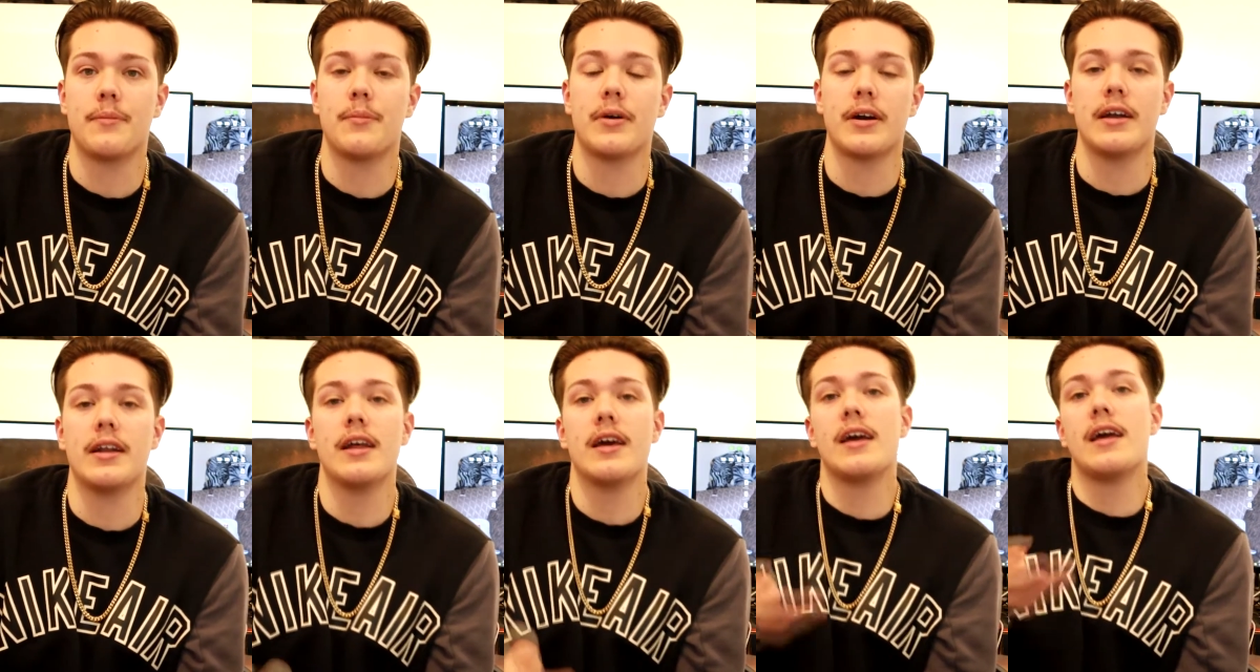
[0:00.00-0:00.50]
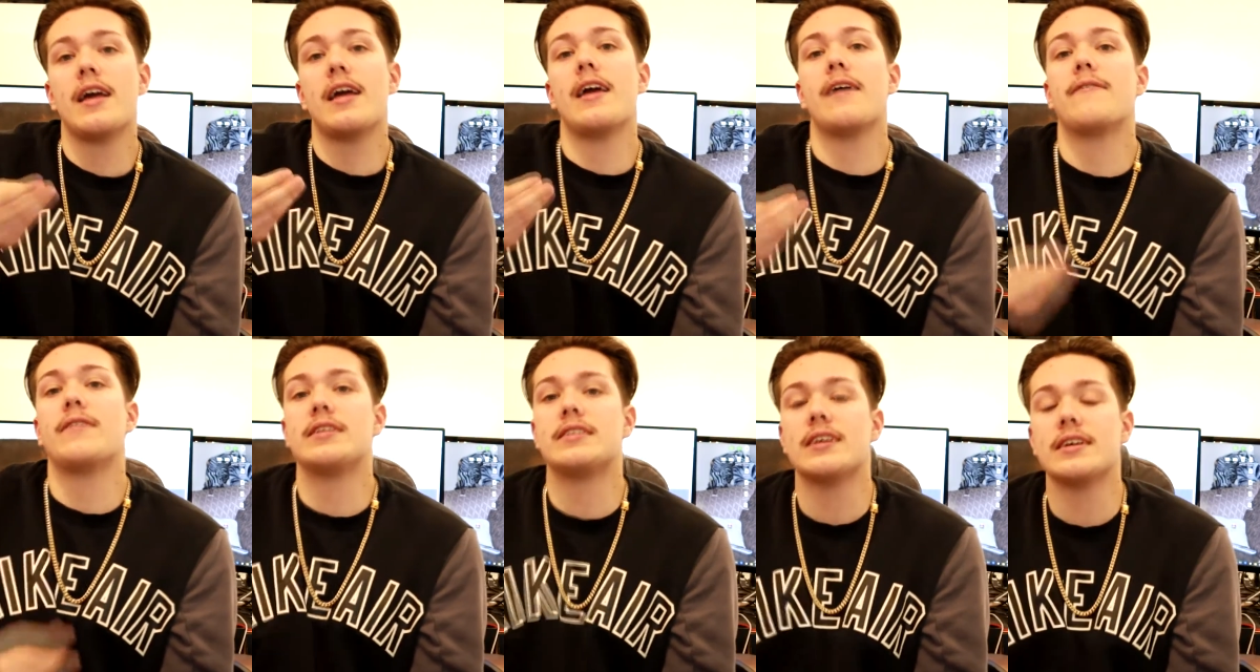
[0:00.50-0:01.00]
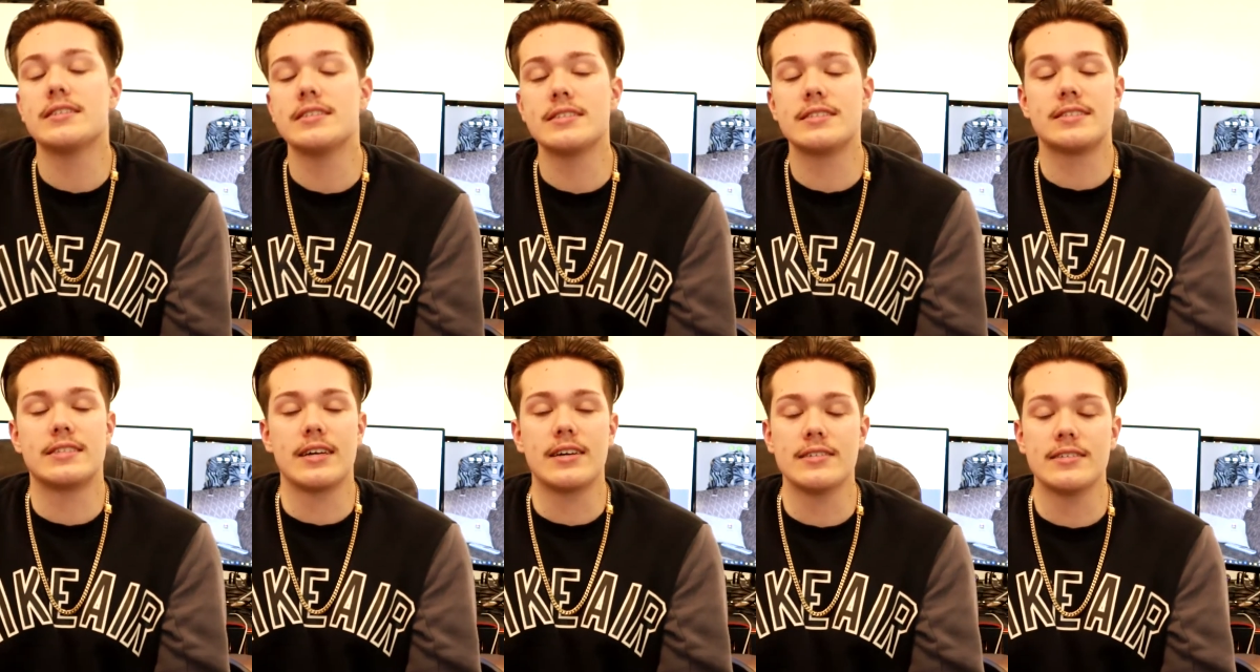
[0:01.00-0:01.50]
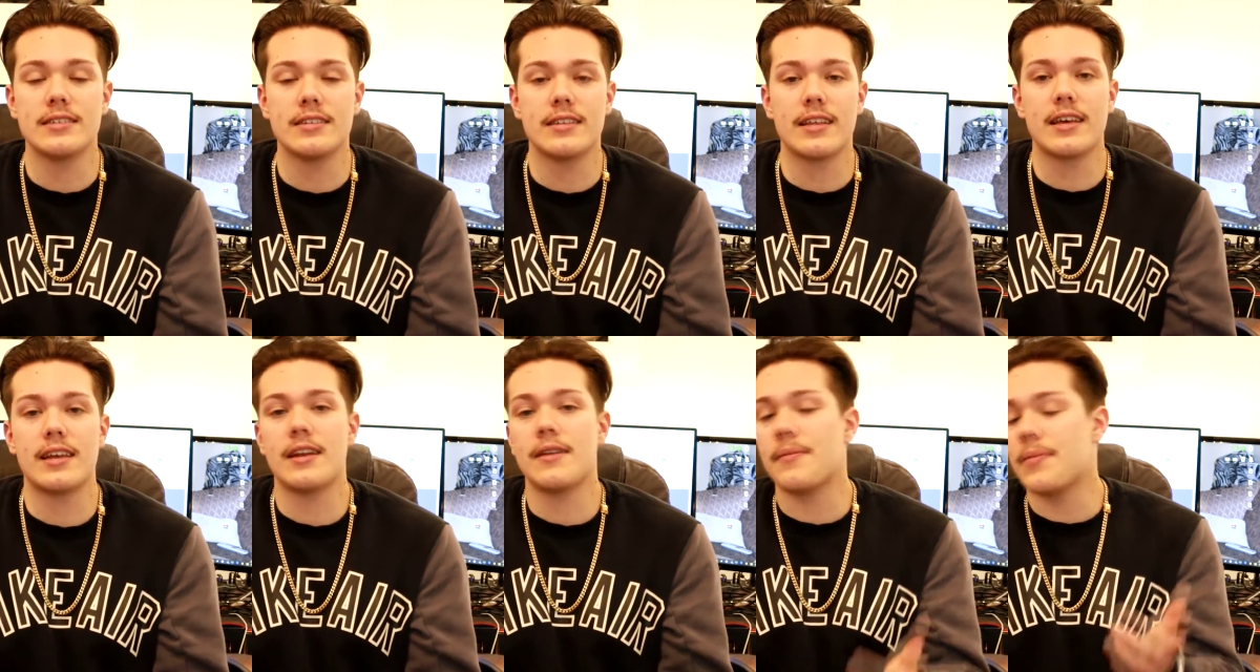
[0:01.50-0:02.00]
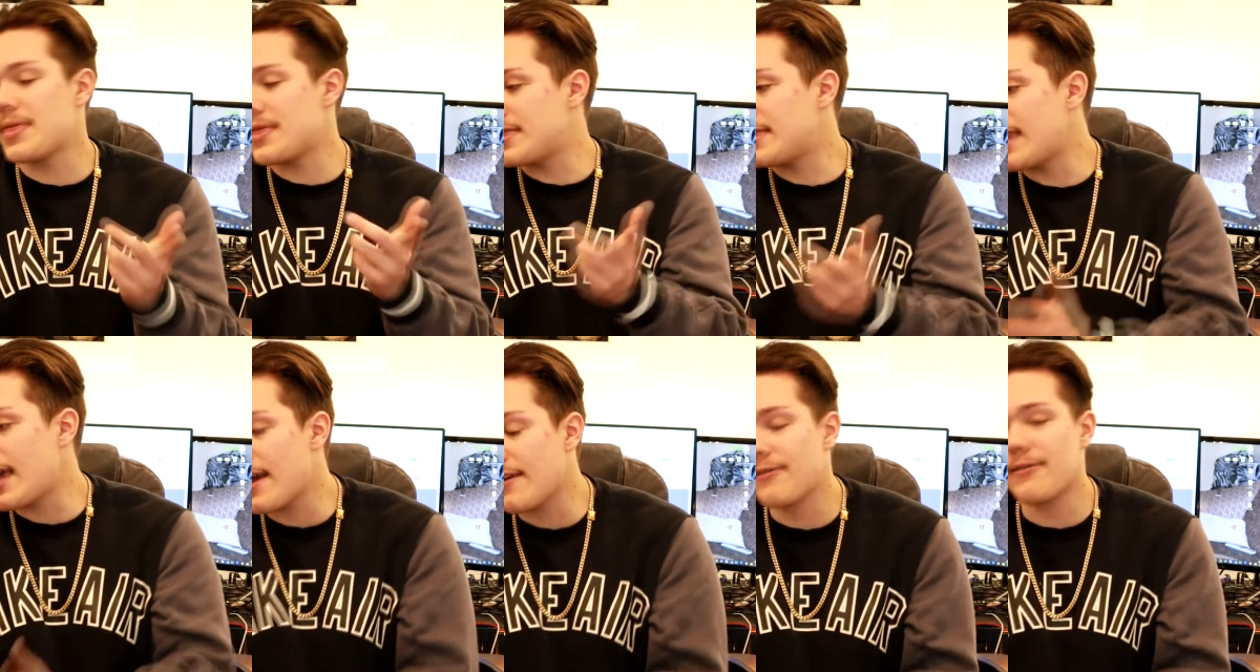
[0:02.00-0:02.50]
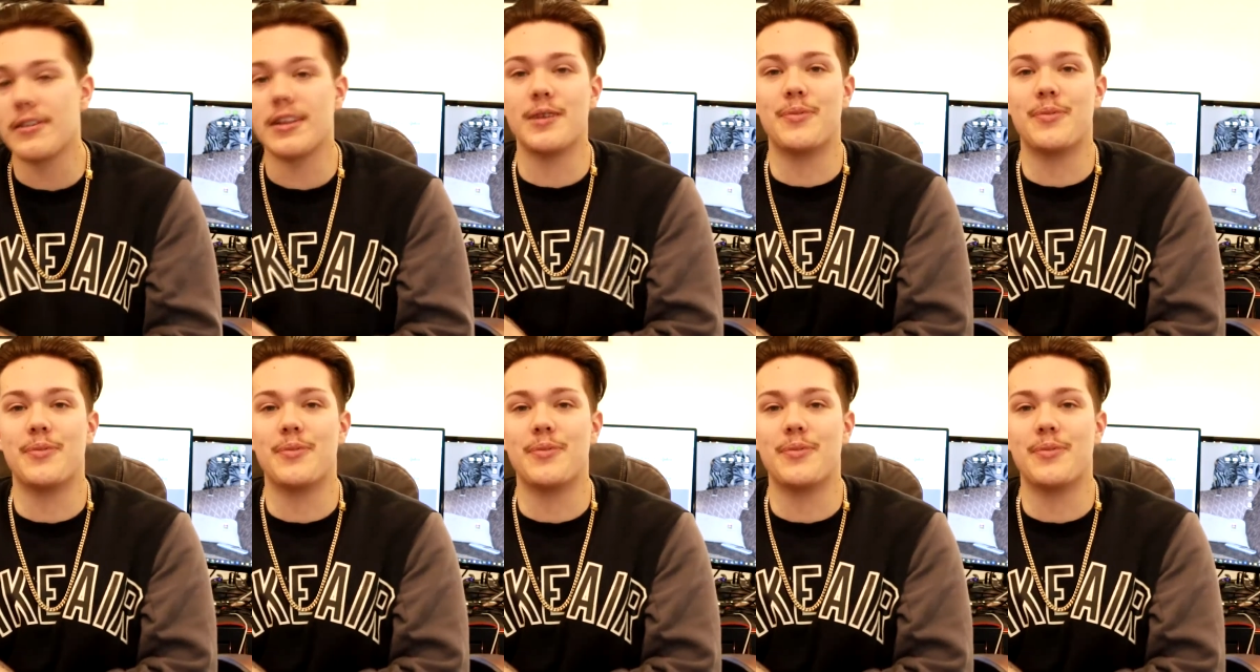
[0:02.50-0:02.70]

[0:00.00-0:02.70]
But if it doesn't sell till then, definitely